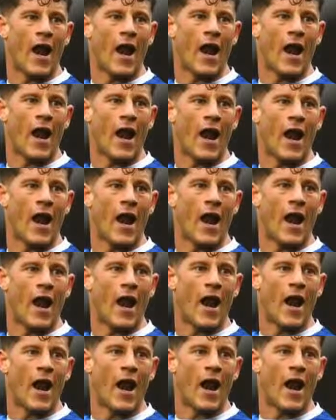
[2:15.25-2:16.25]

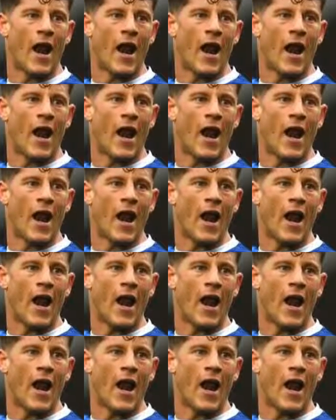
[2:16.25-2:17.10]
Nobody speaks.